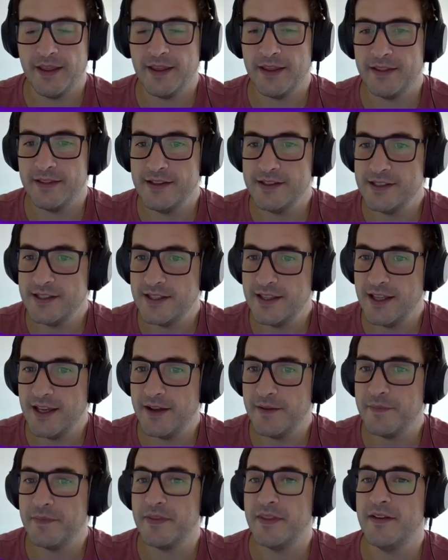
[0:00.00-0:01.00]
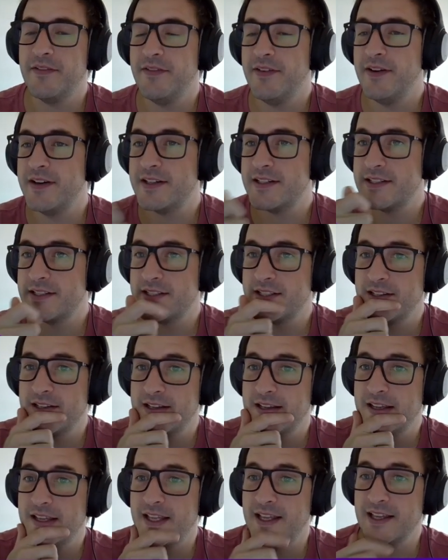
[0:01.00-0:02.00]
This is the first
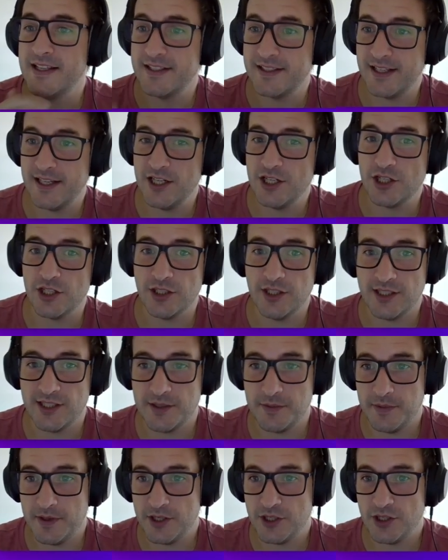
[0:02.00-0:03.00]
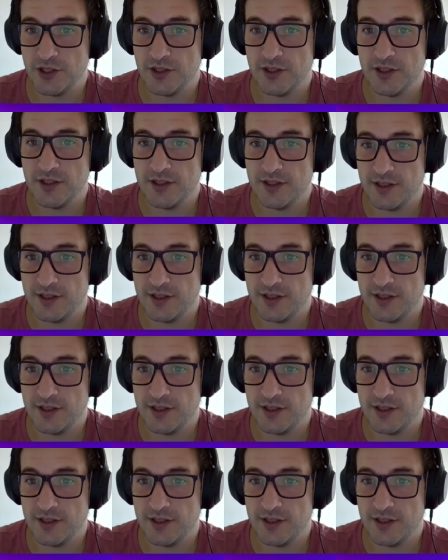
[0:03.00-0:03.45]
screenshot, as I mentioned.